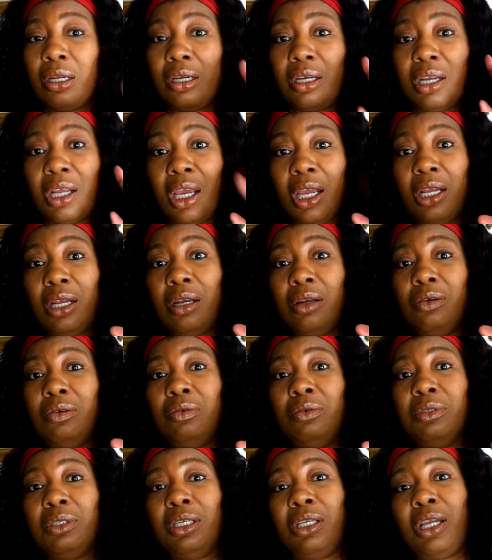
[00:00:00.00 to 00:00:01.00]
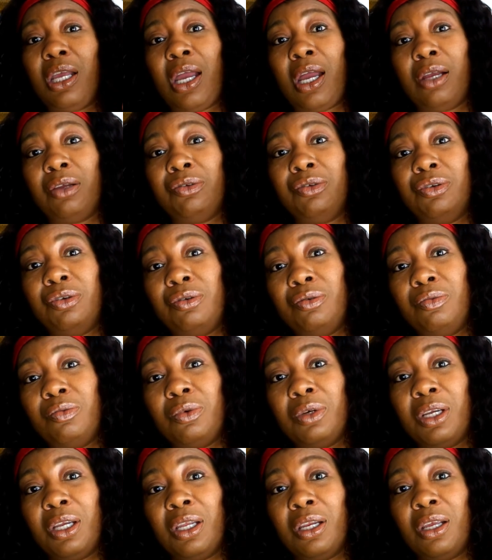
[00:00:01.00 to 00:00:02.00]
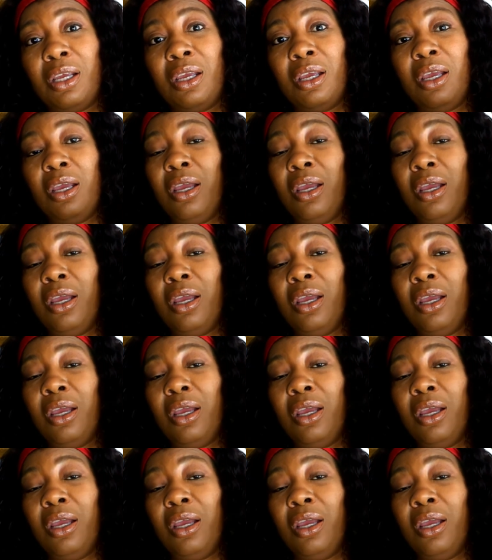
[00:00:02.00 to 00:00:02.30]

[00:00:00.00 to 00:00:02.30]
they losing out and you winning